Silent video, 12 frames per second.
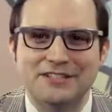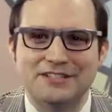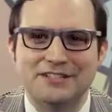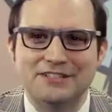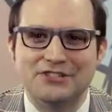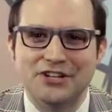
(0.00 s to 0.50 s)

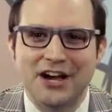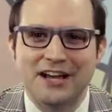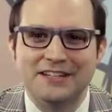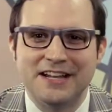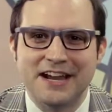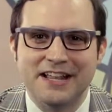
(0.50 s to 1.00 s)
this is
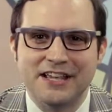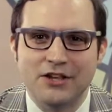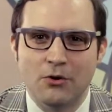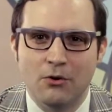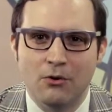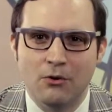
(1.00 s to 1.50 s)
John Tatey,
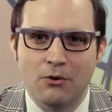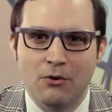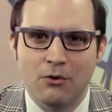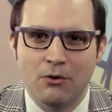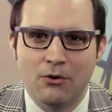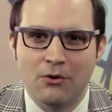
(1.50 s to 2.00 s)

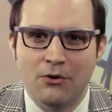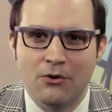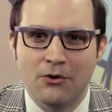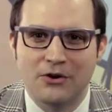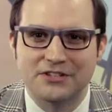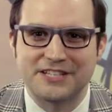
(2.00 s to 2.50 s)

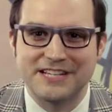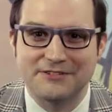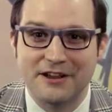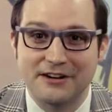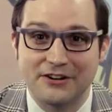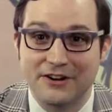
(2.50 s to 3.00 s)
your senior
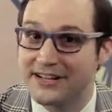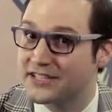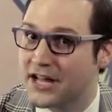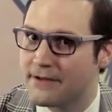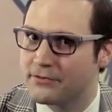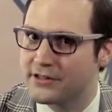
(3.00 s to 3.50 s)
editor, and it's
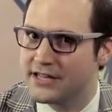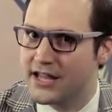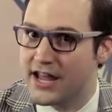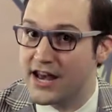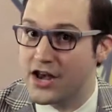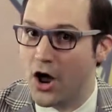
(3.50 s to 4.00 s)
time for the
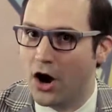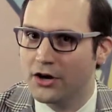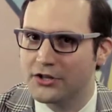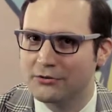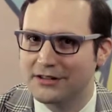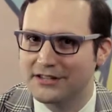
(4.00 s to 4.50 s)

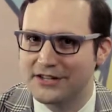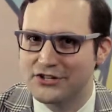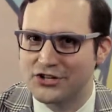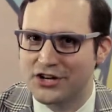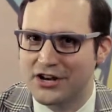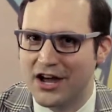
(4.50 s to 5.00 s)
inaugural
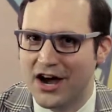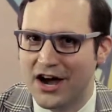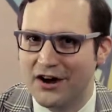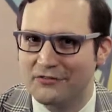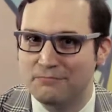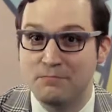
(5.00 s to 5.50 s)
edition
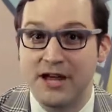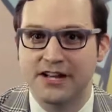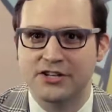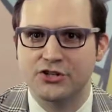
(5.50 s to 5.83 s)
of Pick a